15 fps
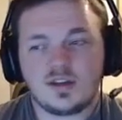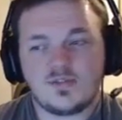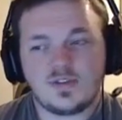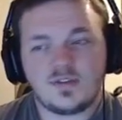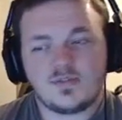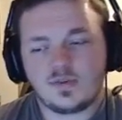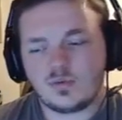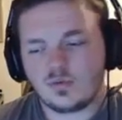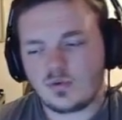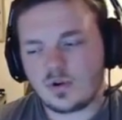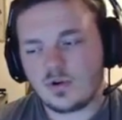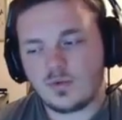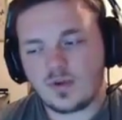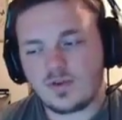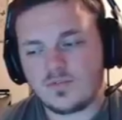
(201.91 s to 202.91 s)
Even if you
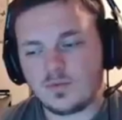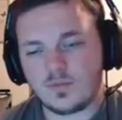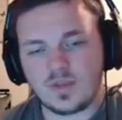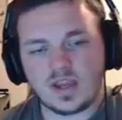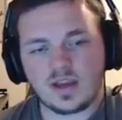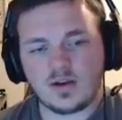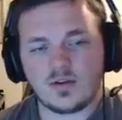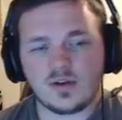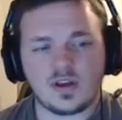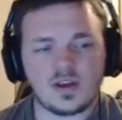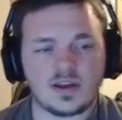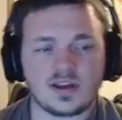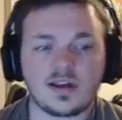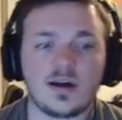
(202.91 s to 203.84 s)
run away from the area and